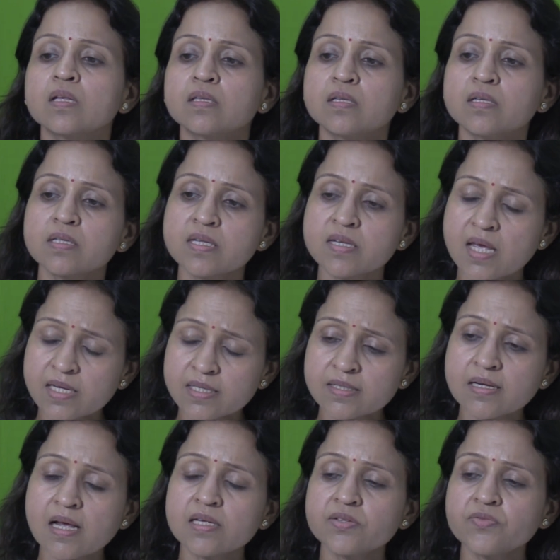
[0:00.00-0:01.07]
The next
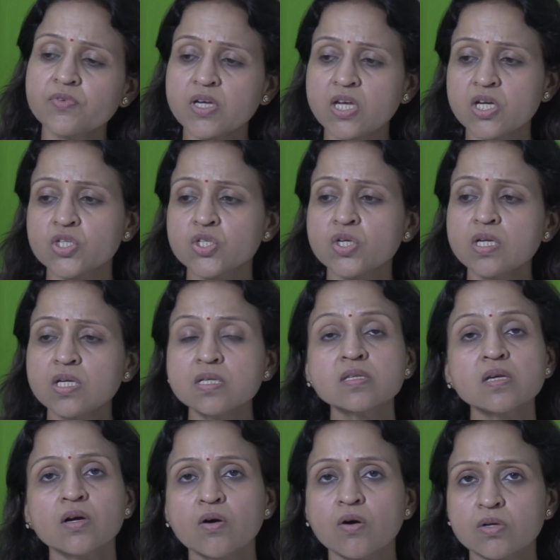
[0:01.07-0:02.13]
classification is
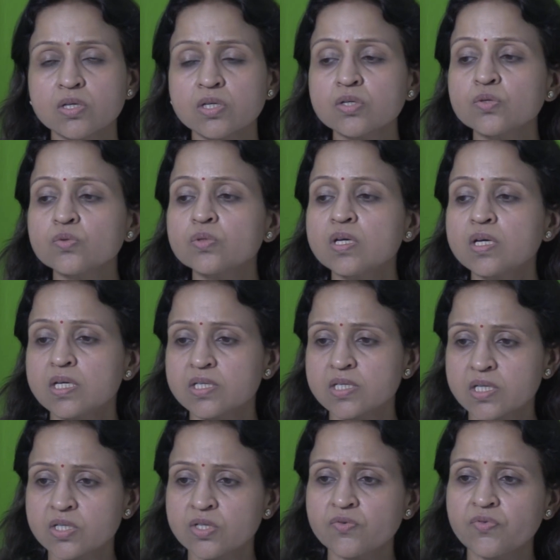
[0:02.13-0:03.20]
according to the
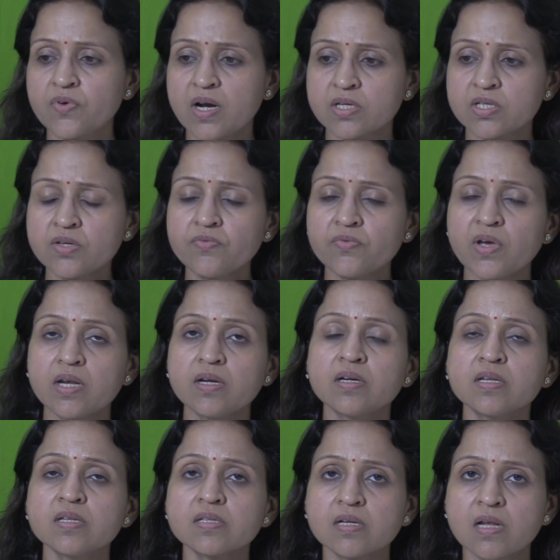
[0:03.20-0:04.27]
ejection fraction, where
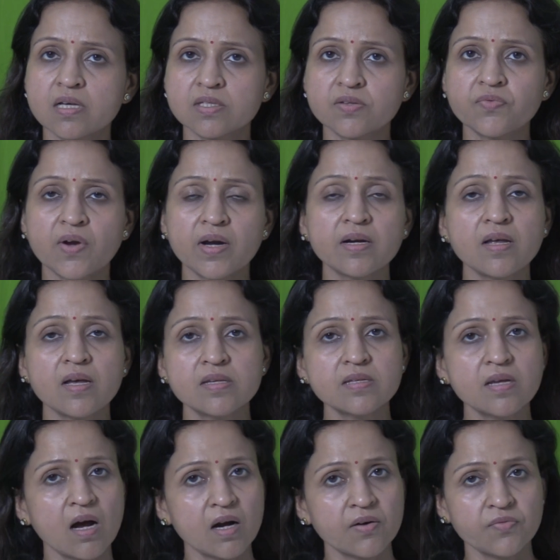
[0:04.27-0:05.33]
it is classified as
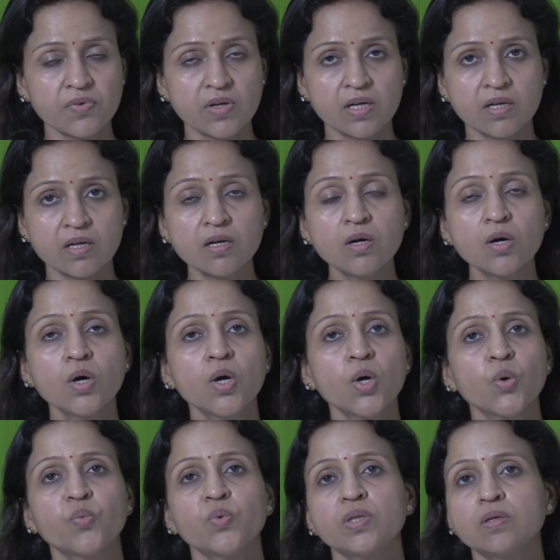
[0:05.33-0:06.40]
heart failure
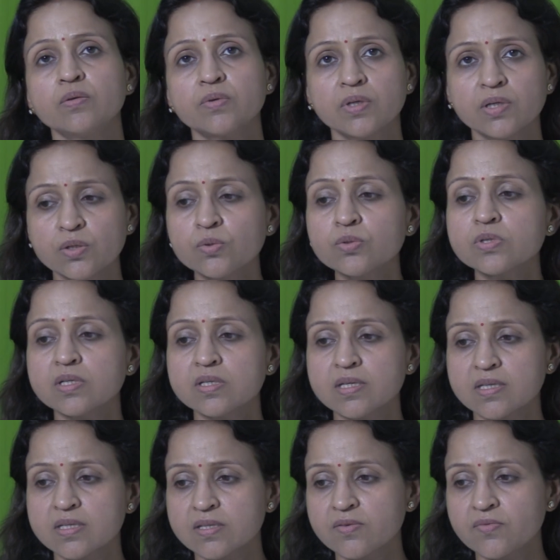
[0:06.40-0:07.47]
with the reduced
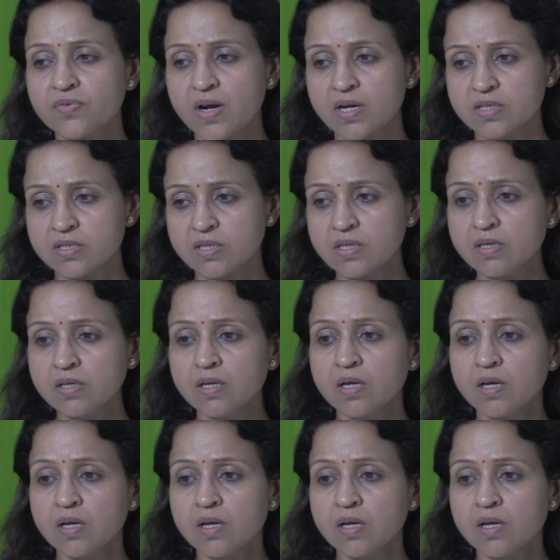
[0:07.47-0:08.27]
ejection fraction,